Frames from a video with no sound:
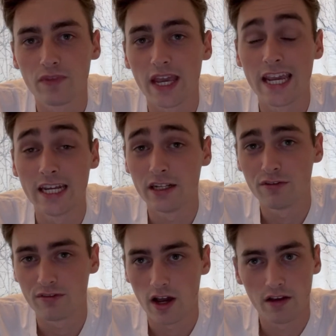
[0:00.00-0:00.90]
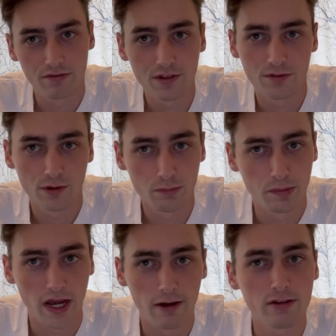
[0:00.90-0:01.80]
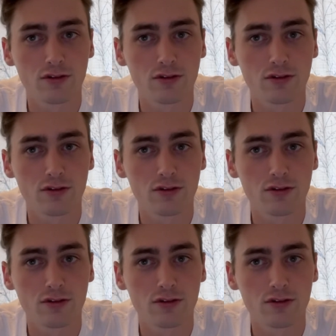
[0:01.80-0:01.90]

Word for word: 85 different bags.